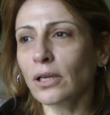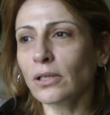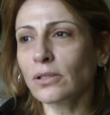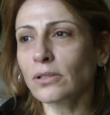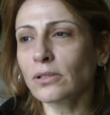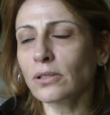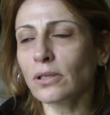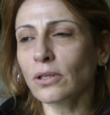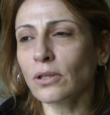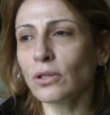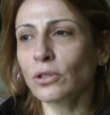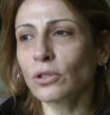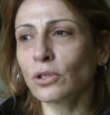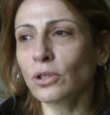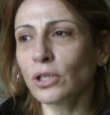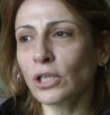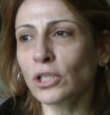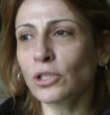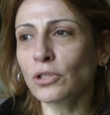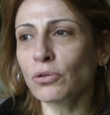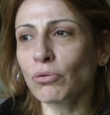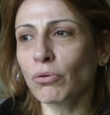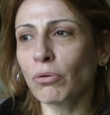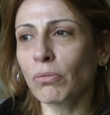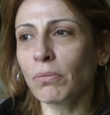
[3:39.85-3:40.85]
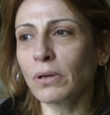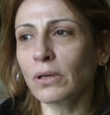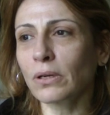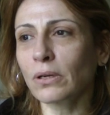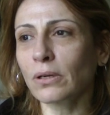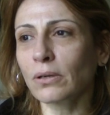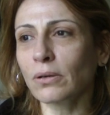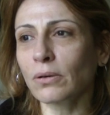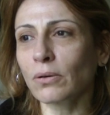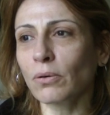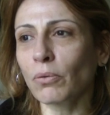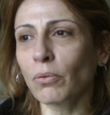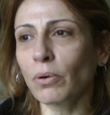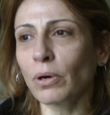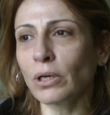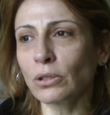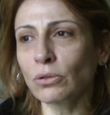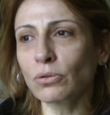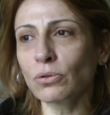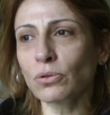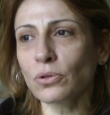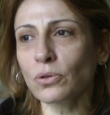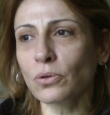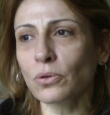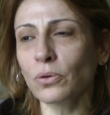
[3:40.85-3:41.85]
It's the Tunisian woman went
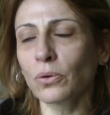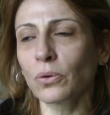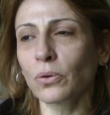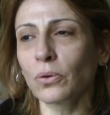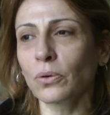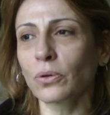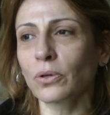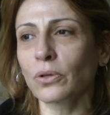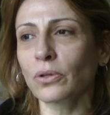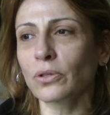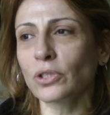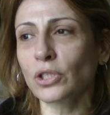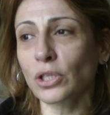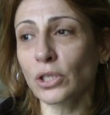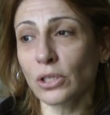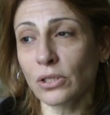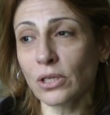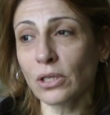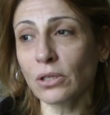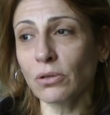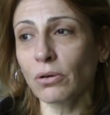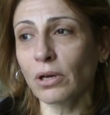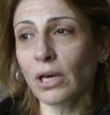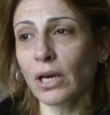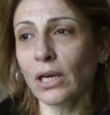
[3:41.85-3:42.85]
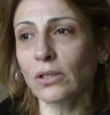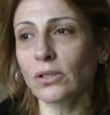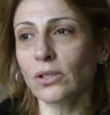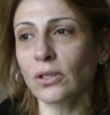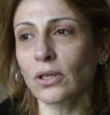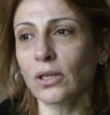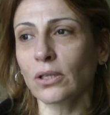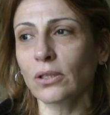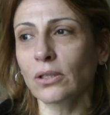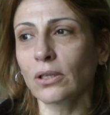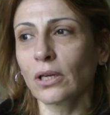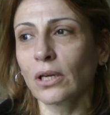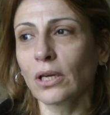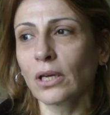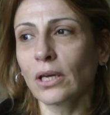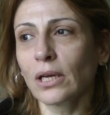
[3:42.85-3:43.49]
to school, she's educated,